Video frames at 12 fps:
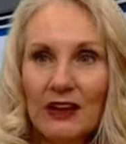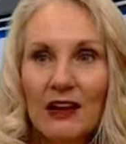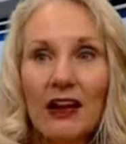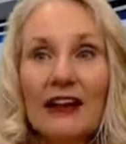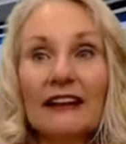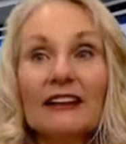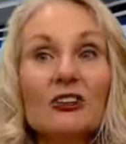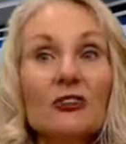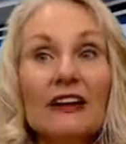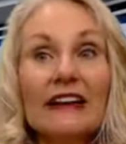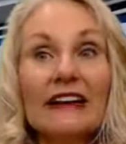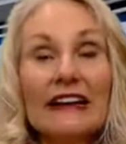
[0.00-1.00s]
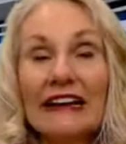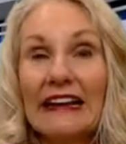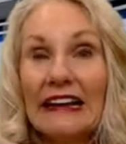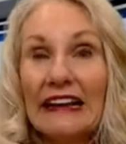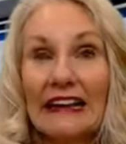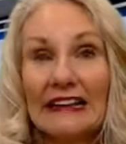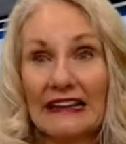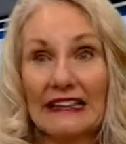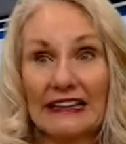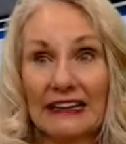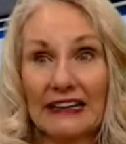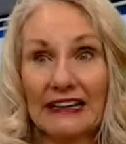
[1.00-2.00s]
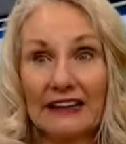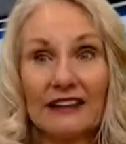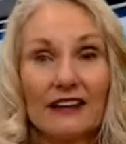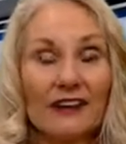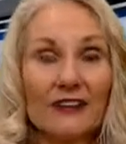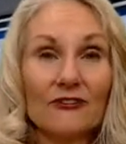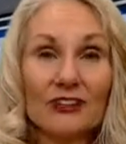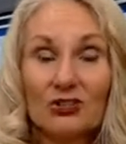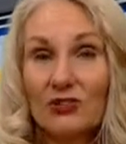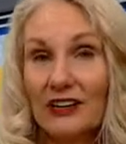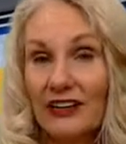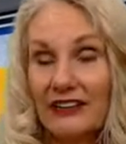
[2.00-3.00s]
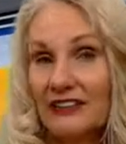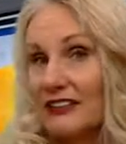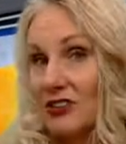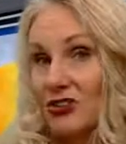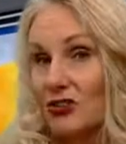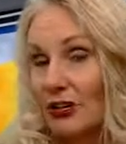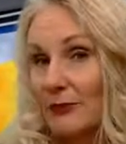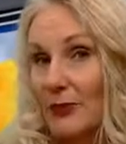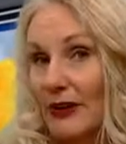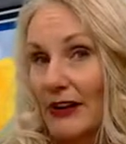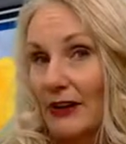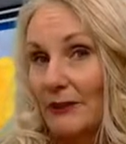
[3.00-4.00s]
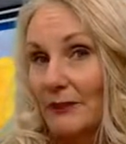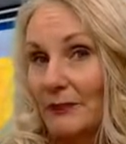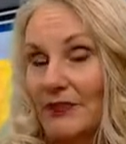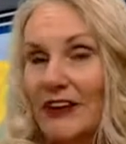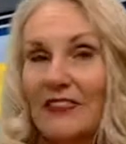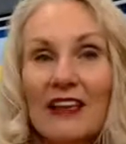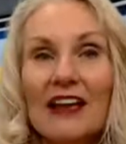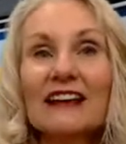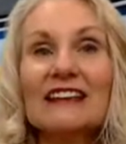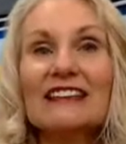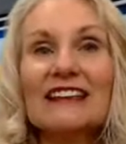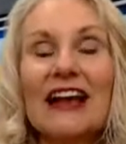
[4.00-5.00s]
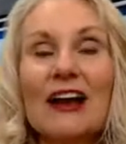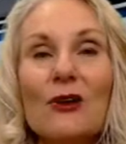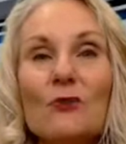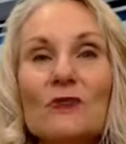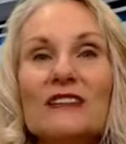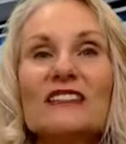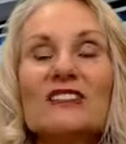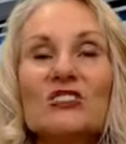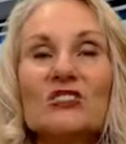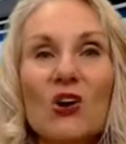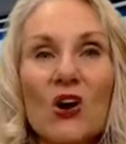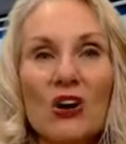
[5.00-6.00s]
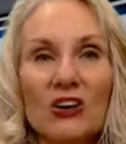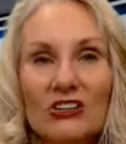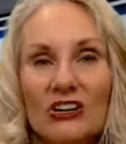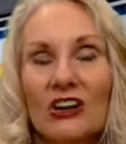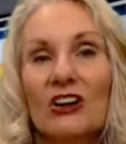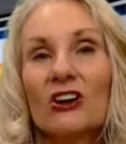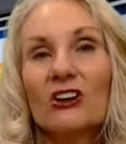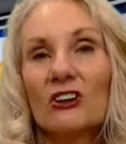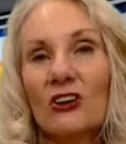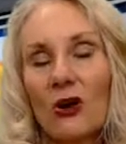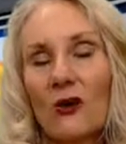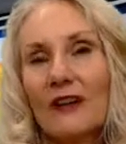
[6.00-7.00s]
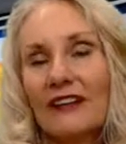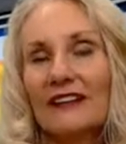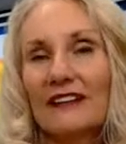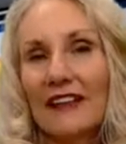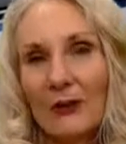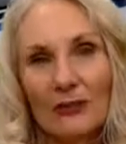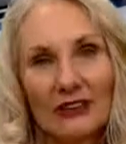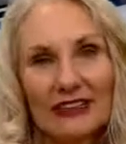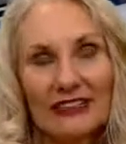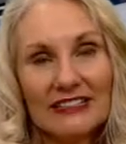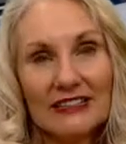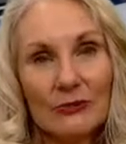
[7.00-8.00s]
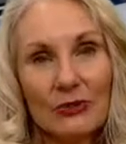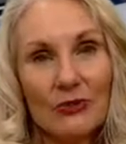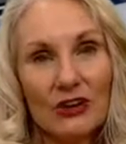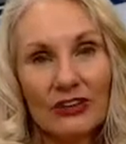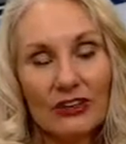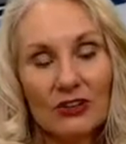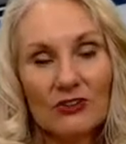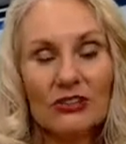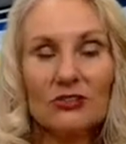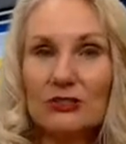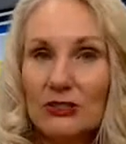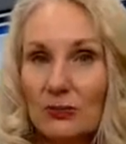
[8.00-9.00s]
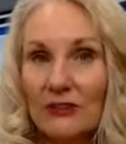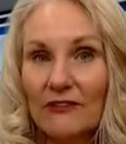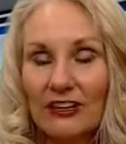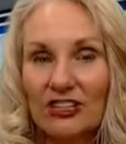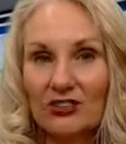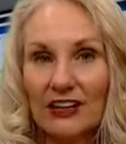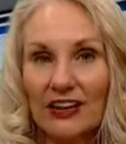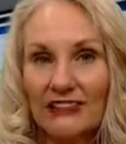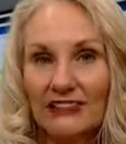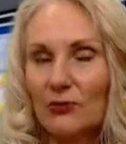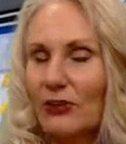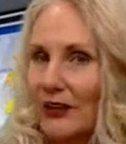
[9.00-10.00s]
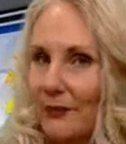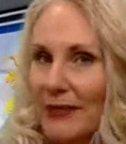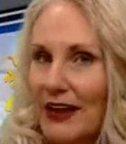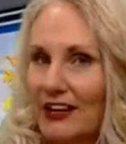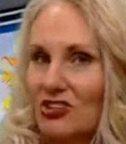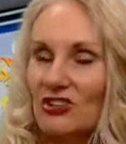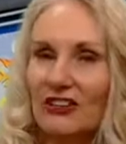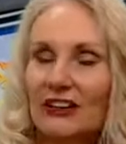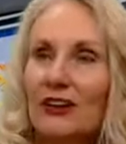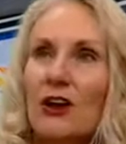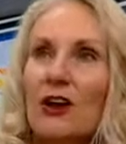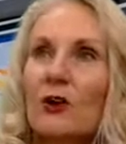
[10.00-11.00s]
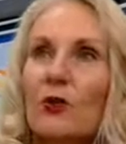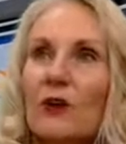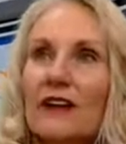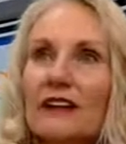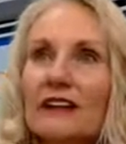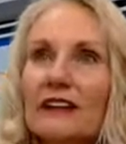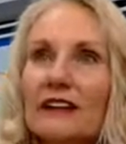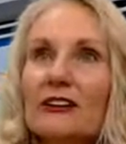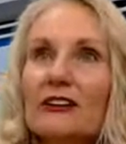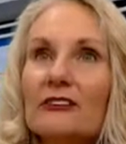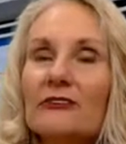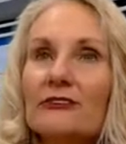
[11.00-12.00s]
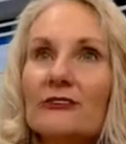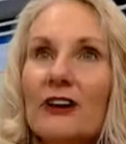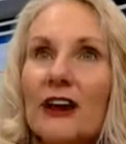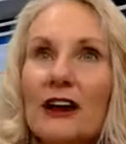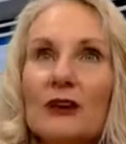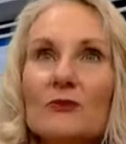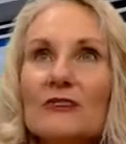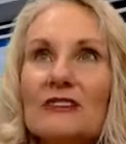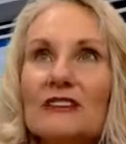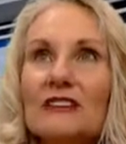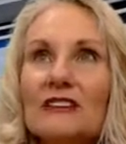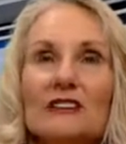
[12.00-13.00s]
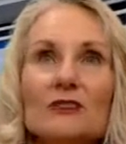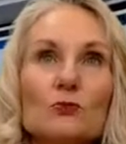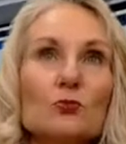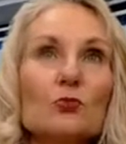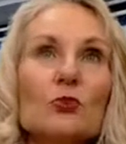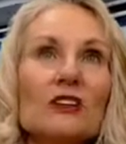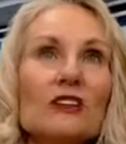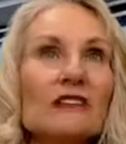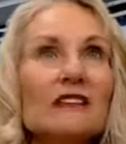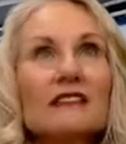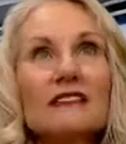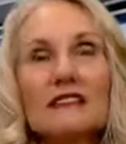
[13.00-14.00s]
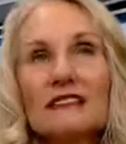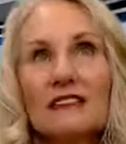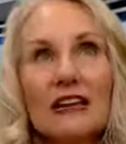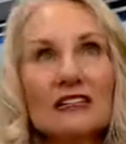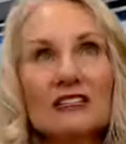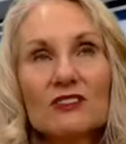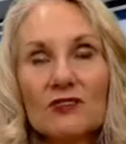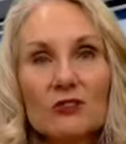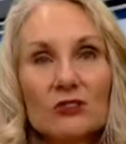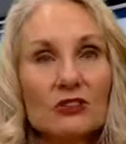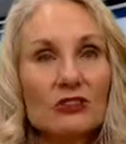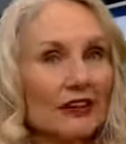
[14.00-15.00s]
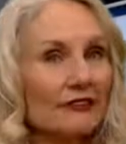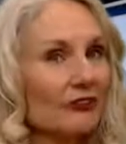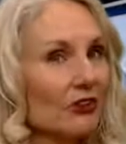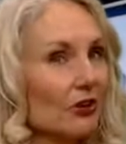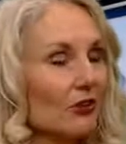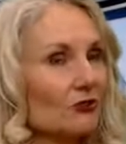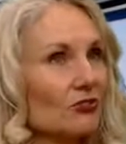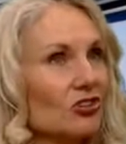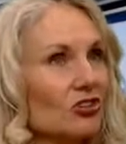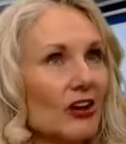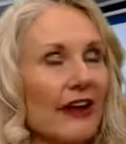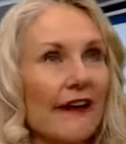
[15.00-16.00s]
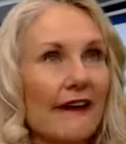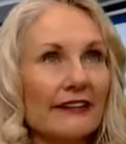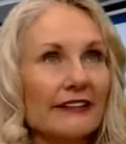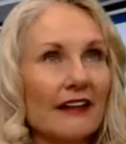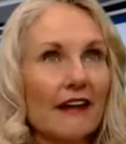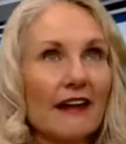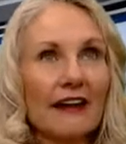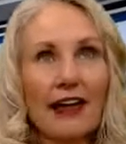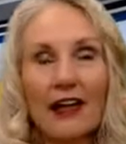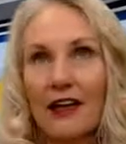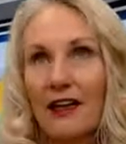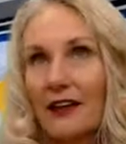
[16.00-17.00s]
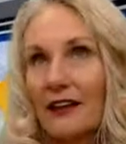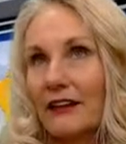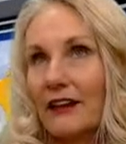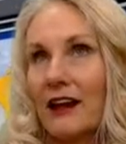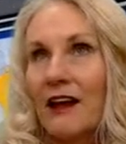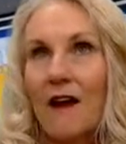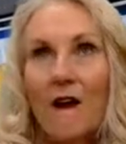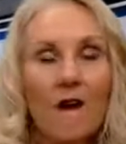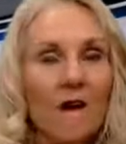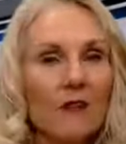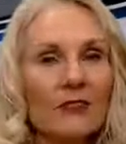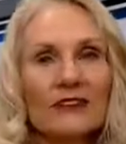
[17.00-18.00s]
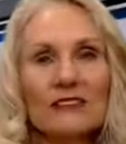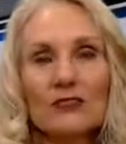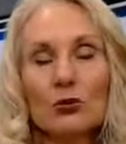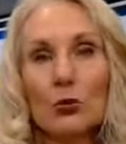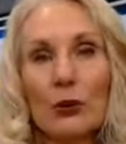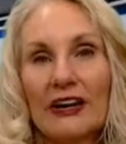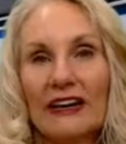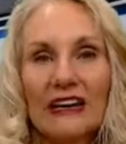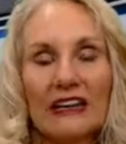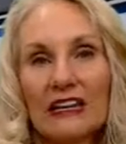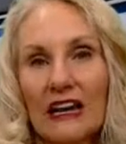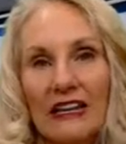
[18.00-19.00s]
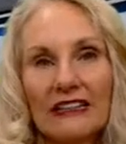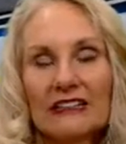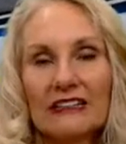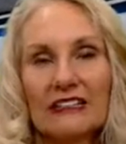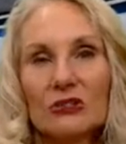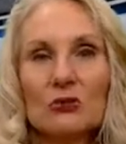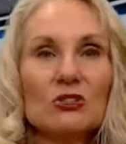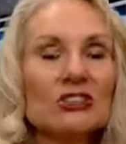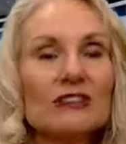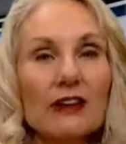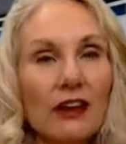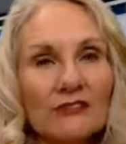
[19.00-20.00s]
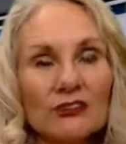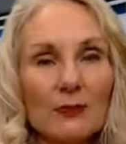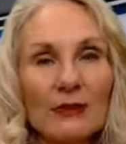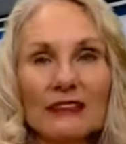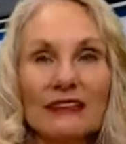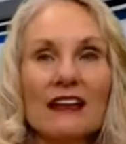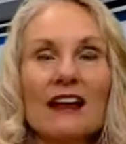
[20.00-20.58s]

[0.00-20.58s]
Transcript: I can create anything that I visualize and dream about. And that is how we start going to that place that we want to go to as we visualize it, we imagine it. What if I was this really successful life coach and I had all these great clients who just loved me?